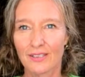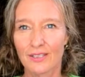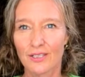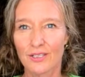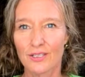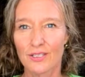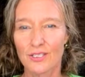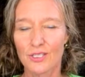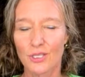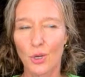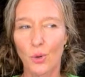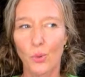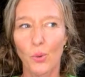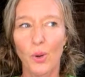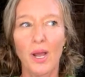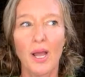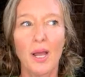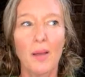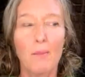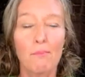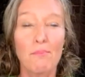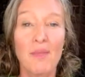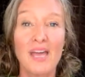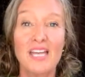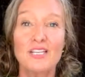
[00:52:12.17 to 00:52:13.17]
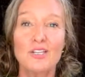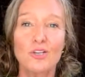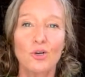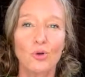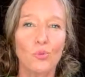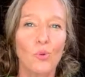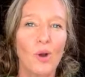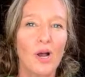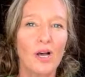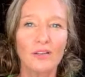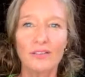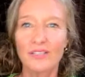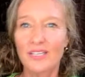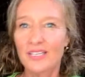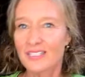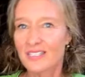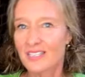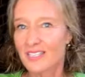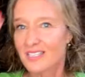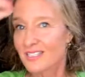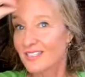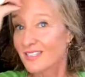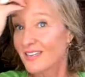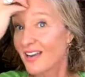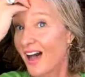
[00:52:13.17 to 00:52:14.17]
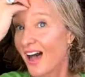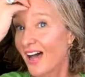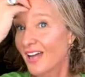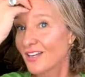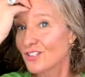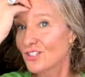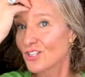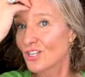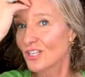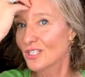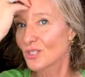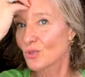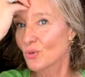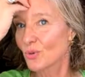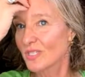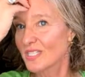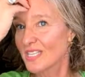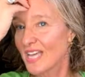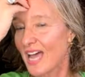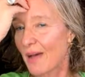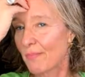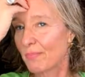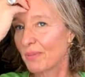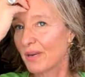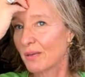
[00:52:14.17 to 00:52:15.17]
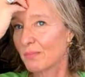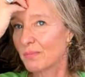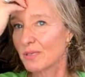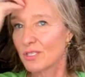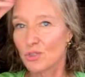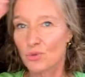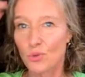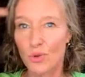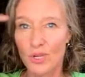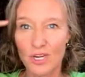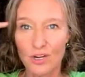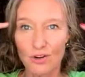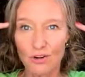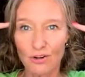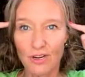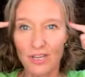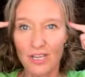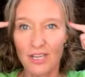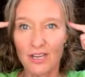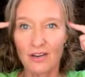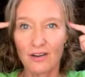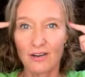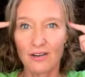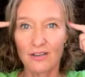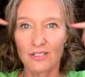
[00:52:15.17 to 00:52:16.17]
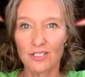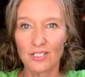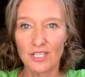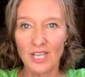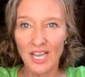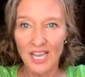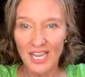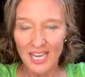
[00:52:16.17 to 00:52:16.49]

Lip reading: So mental wellness is not just what's happening between your ears,